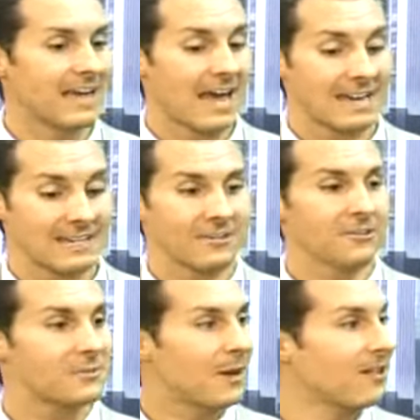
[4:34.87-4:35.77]
And here
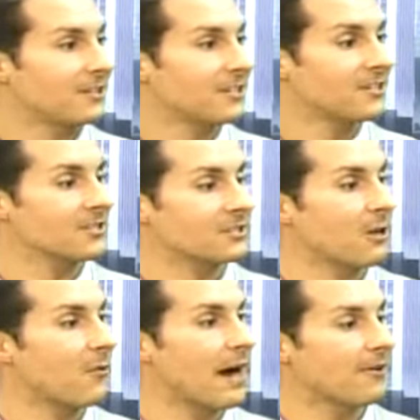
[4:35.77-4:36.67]
these politicians
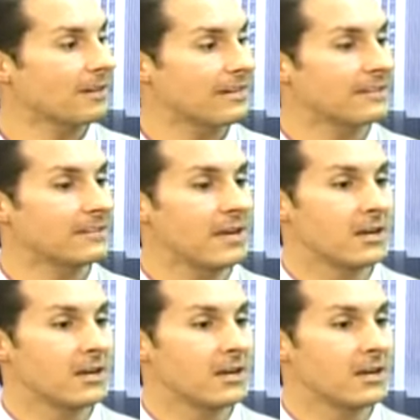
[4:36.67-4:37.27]
go out in